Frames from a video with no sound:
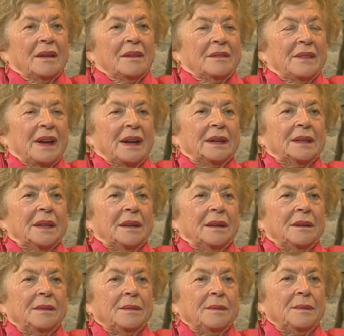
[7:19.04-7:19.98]
Well,
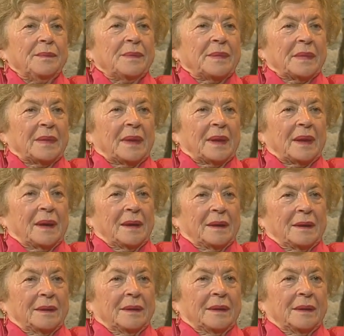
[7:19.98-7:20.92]
the
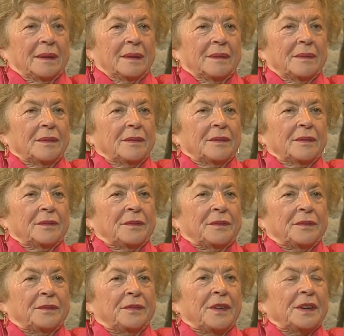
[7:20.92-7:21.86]
uh,
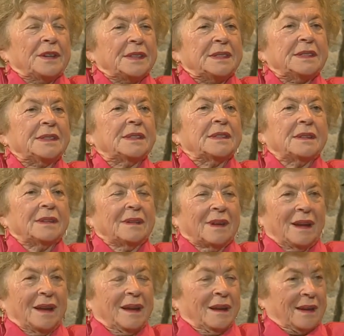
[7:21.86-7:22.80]
first,
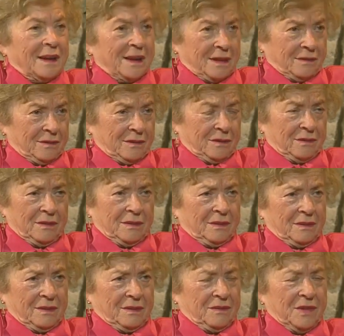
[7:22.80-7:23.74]
I,
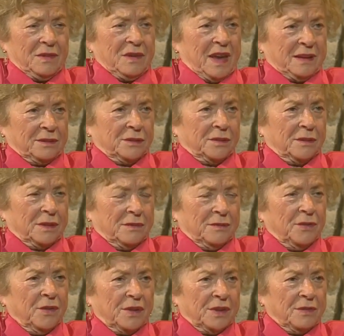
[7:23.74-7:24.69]
we had to, in
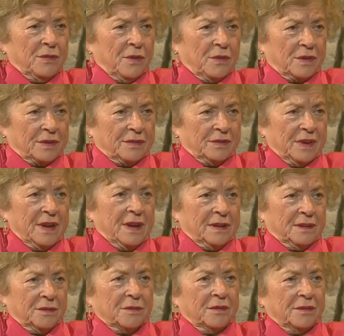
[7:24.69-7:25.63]
44, we
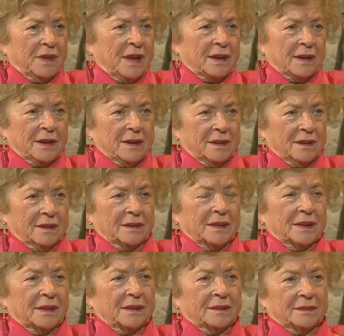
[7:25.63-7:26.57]
had to wear
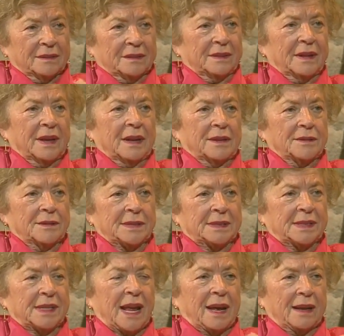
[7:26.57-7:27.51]
the yellow
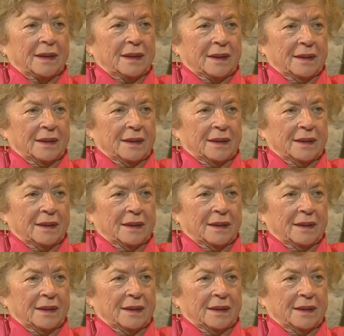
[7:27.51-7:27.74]
star.